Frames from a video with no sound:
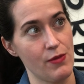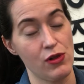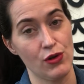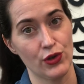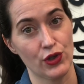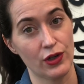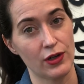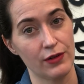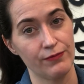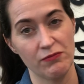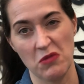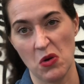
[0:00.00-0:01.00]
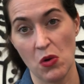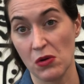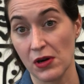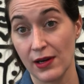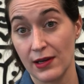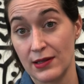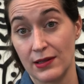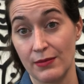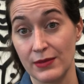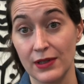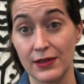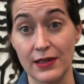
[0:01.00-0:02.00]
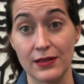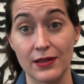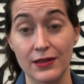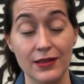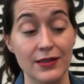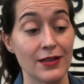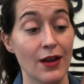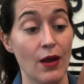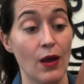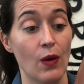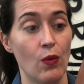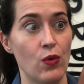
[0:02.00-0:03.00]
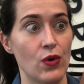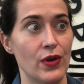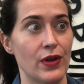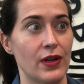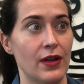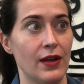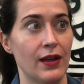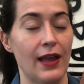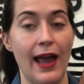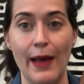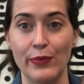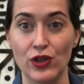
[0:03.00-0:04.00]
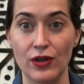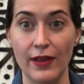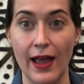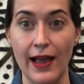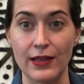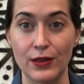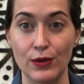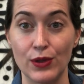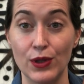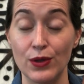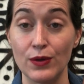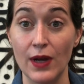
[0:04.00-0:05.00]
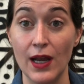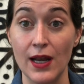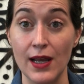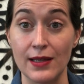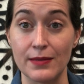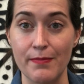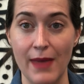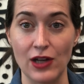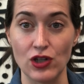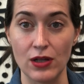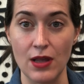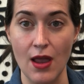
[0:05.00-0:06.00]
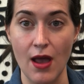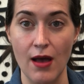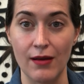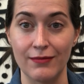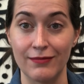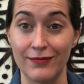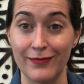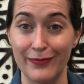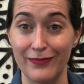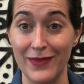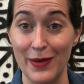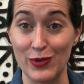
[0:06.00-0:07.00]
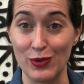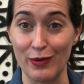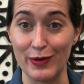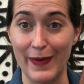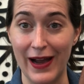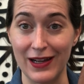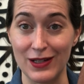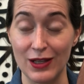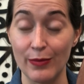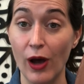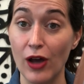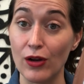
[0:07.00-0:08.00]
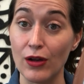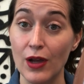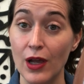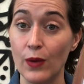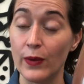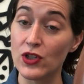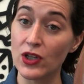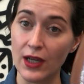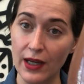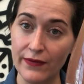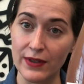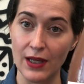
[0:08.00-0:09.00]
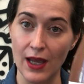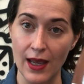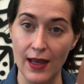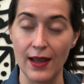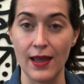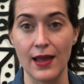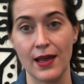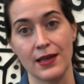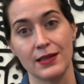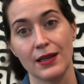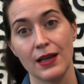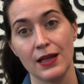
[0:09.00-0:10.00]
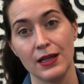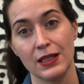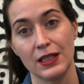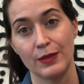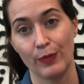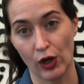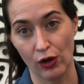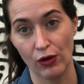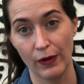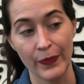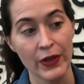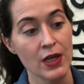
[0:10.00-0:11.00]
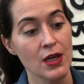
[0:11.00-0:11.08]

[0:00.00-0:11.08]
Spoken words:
closure, a cork in some instances, would capture that SO2 and it is magically absorbed back into the bottle, which gives it its sparkle.